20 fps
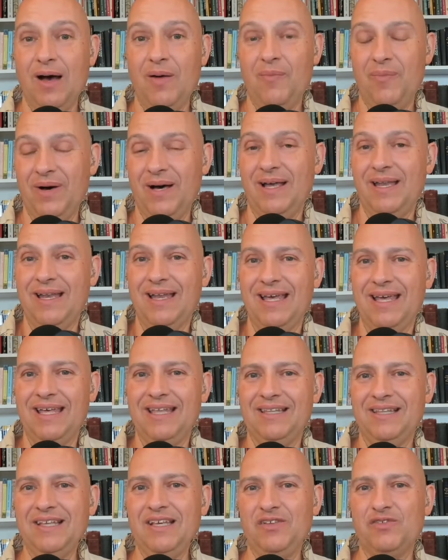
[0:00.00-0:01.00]
But
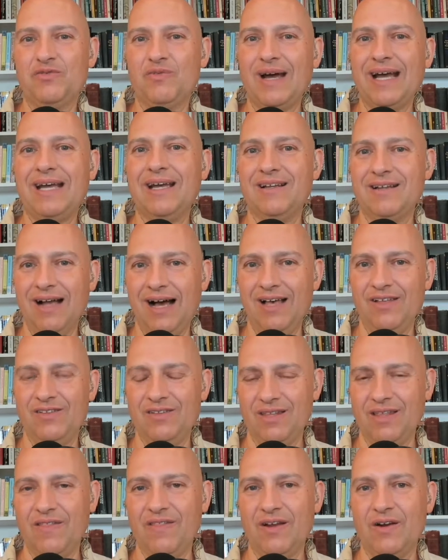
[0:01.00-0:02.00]
at least
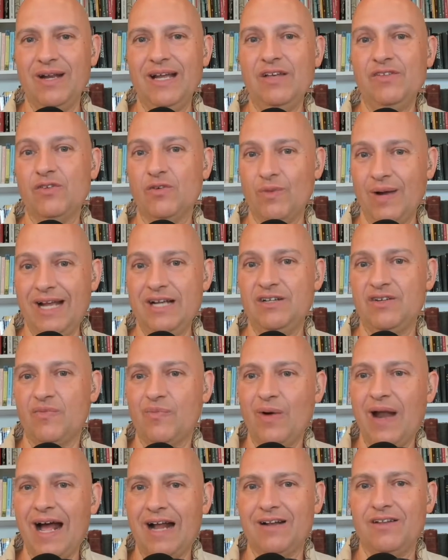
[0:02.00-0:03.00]
recognizing that there is a range of
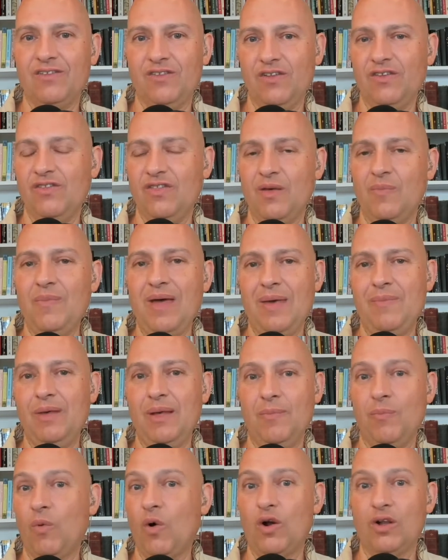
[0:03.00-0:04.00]
practices that may
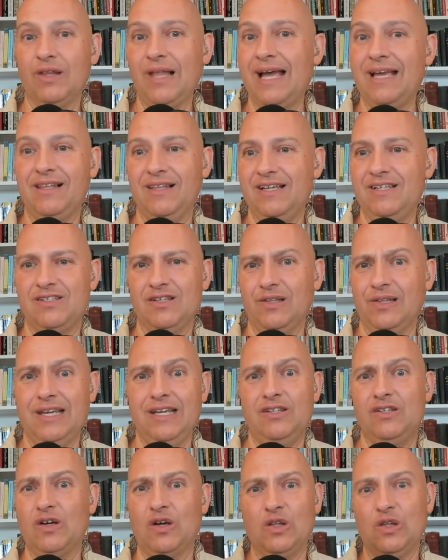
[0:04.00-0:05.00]
be more likely to
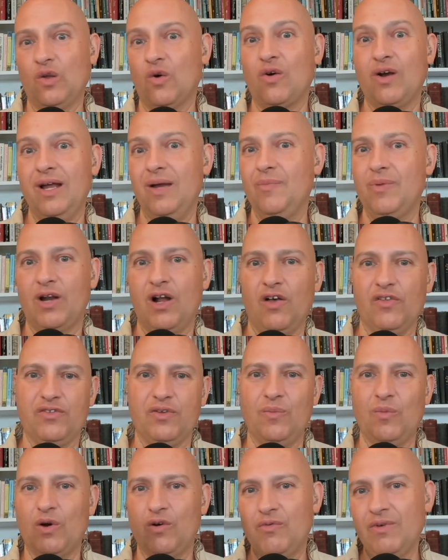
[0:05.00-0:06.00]
lead to glory, but
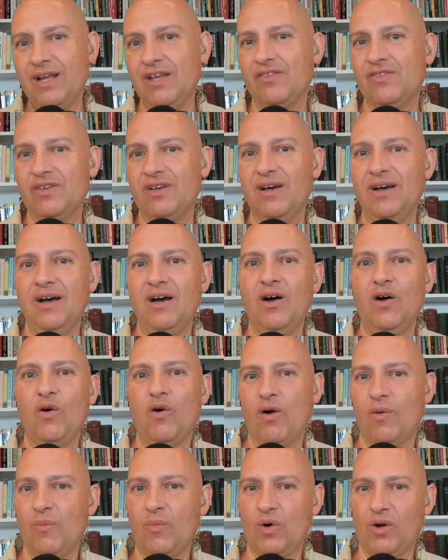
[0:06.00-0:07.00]
also more risk,
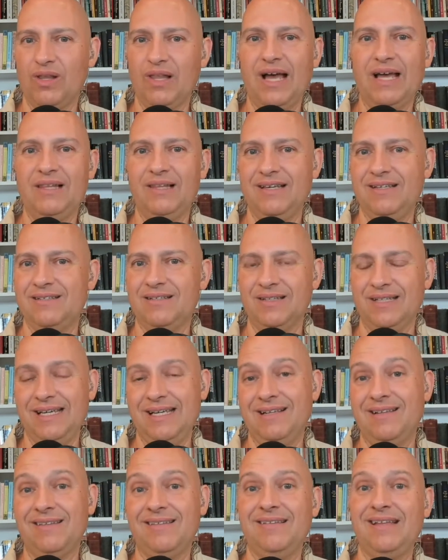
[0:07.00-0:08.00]
or more likely to
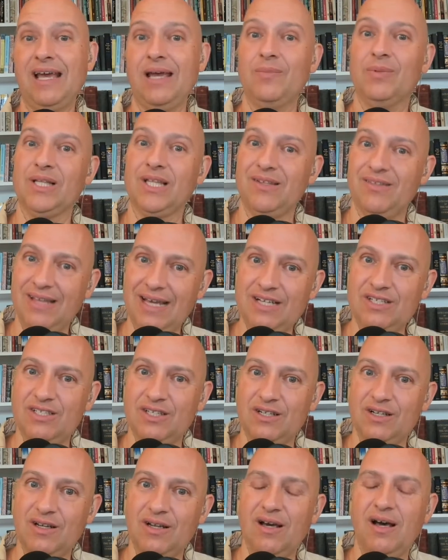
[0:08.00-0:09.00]
lead to
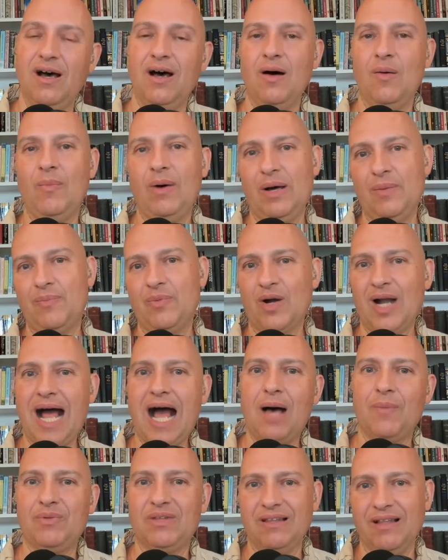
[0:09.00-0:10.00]
stabilization, but
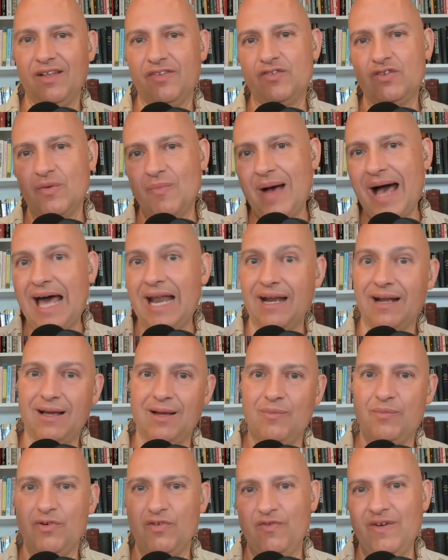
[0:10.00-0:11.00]
perhaps less dramatic
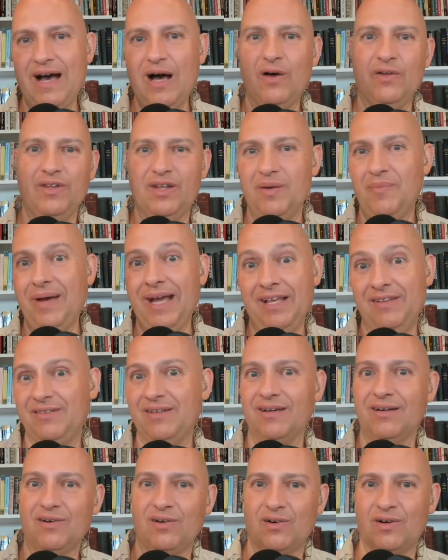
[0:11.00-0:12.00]
and profound and
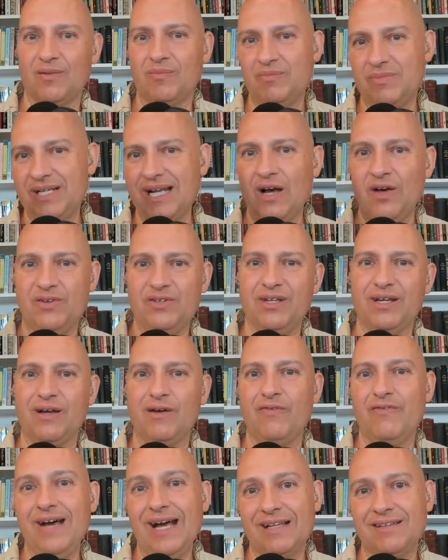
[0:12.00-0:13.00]
amazing or challenging
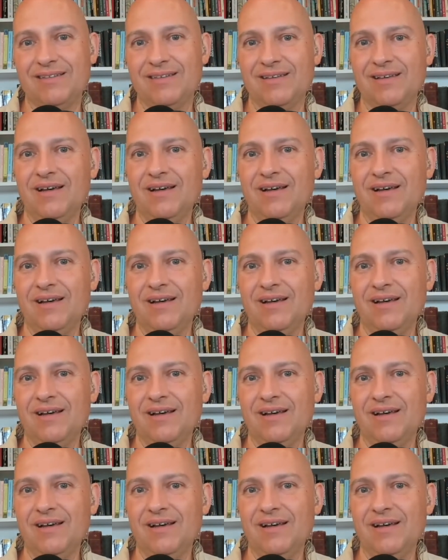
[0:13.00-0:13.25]
effects,